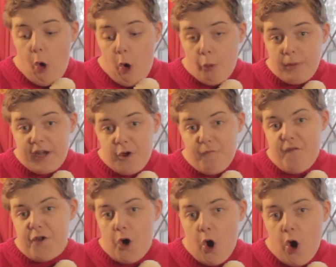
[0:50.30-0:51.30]
Opening up
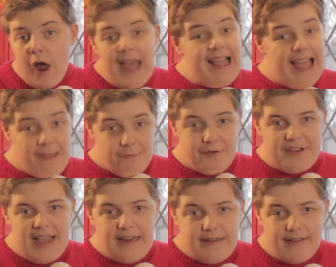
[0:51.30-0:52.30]
the door every
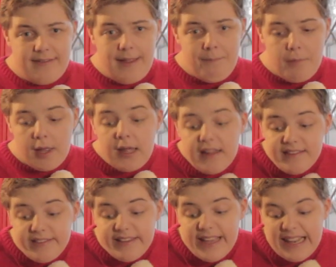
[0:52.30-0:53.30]
day in December,
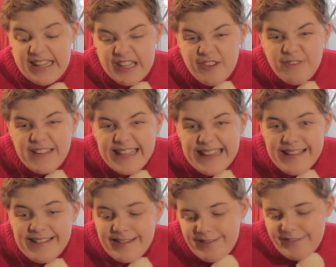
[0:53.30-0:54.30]
see a lovely
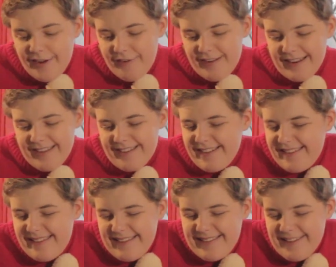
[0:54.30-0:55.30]
little chocolate
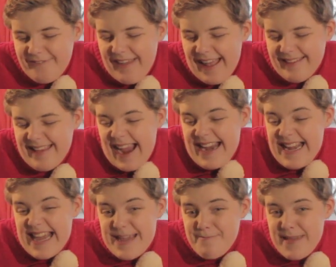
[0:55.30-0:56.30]
just sitting there
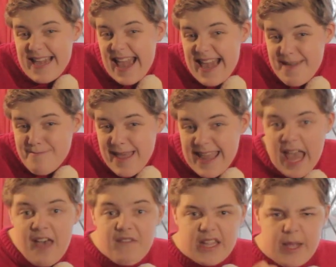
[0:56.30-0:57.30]
saying, eat me, eat me.
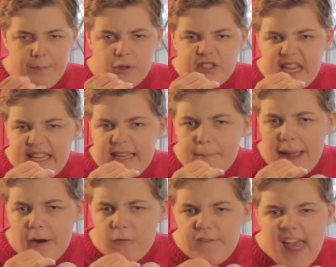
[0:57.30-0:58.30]
Then you put it in your
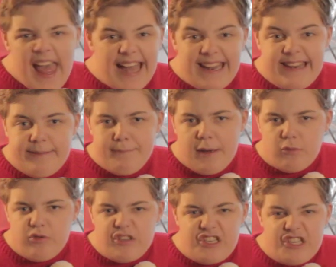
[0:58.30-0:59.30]
mouth and then it
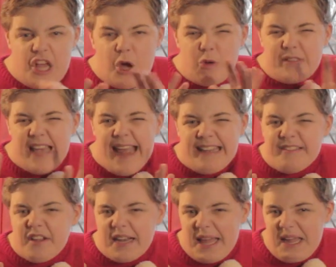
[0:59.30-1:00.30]
melts so
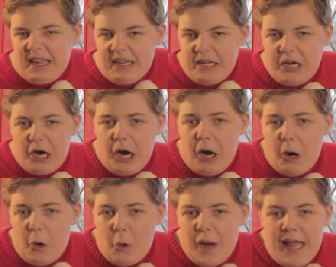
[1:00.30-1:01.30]
tenderly.
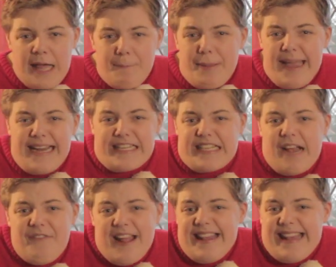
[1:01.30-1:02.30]
Oh,
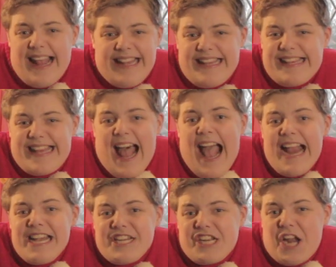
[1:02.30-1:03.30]
picture the
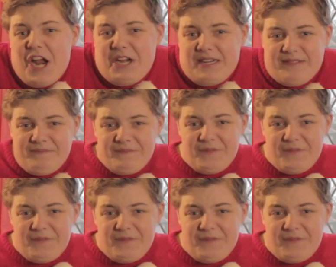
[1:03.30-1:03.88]
sensation!